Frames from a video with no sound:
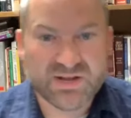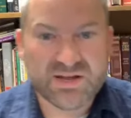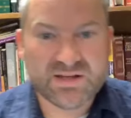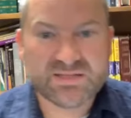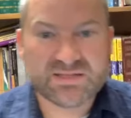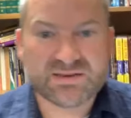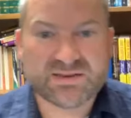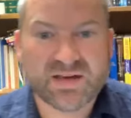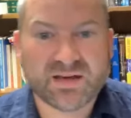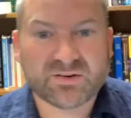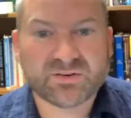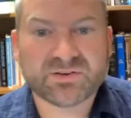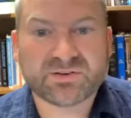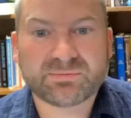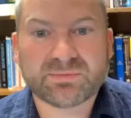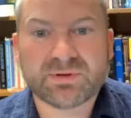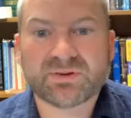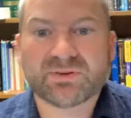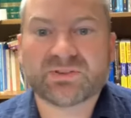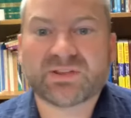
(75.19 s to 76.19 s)
And the daughters of
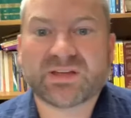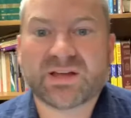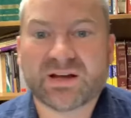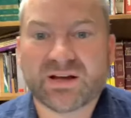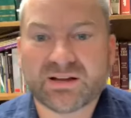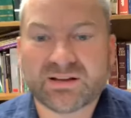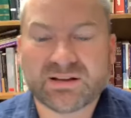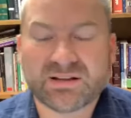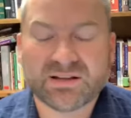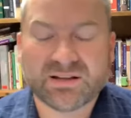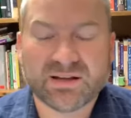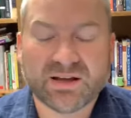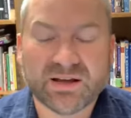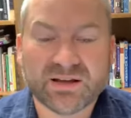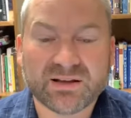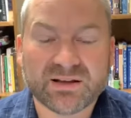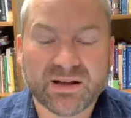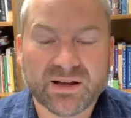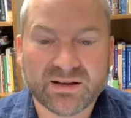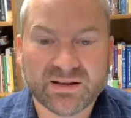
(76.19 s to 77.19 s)
men are the
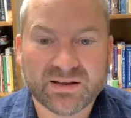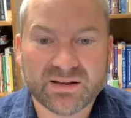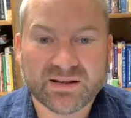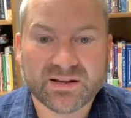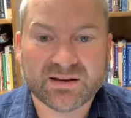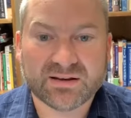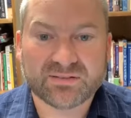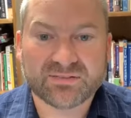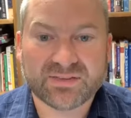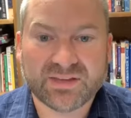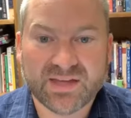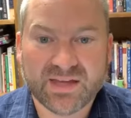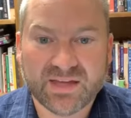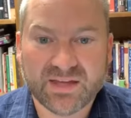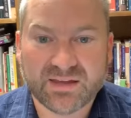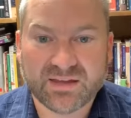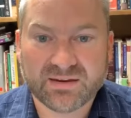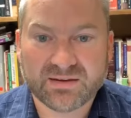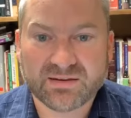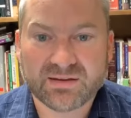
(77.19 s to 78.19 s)
ungodly line of
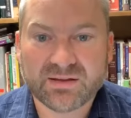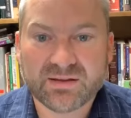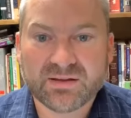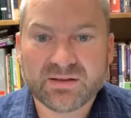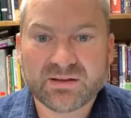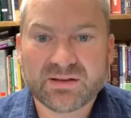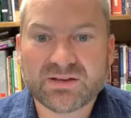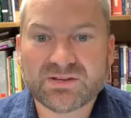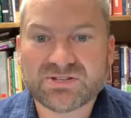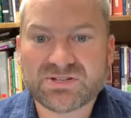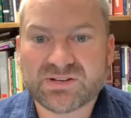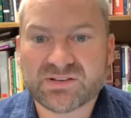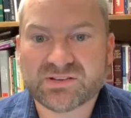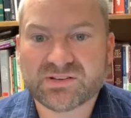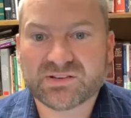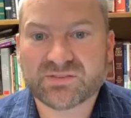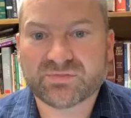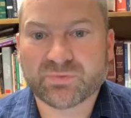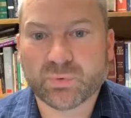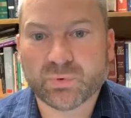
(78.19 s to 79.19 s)
Cain in
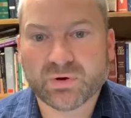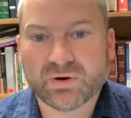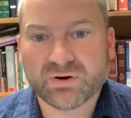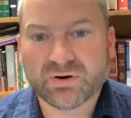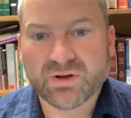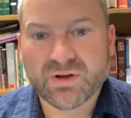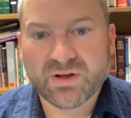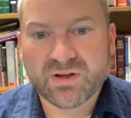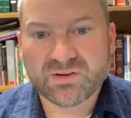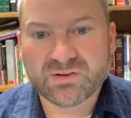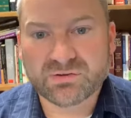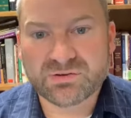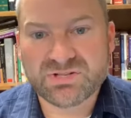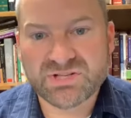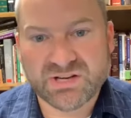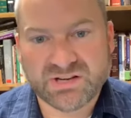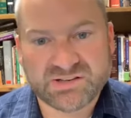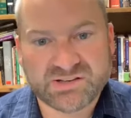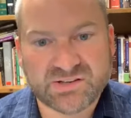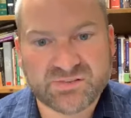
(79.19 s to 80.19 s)
Genesis 4. So
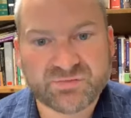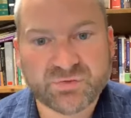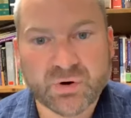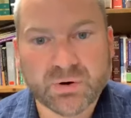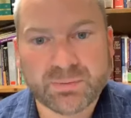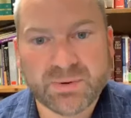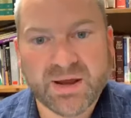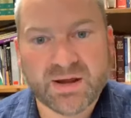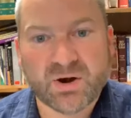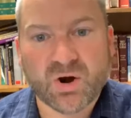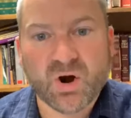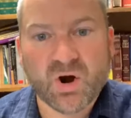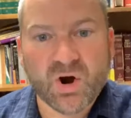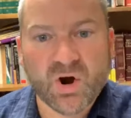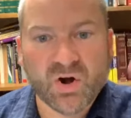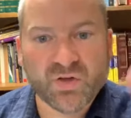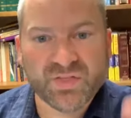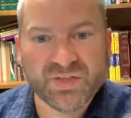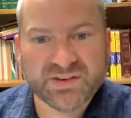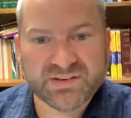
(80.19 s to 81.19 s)
Genesis 4, we had
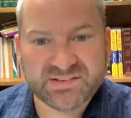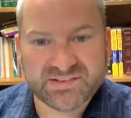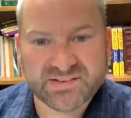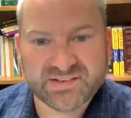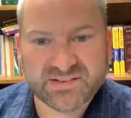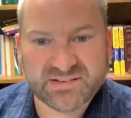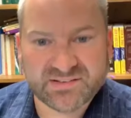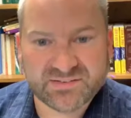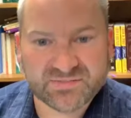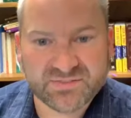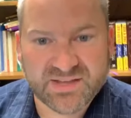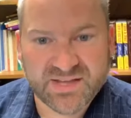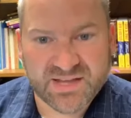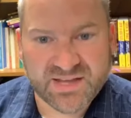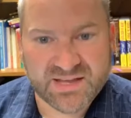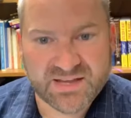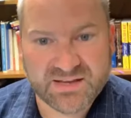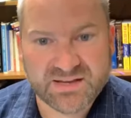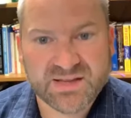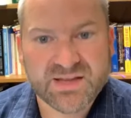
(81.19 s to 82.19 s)
all the descendants of
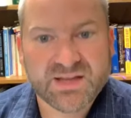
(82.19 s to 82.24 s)
Cain.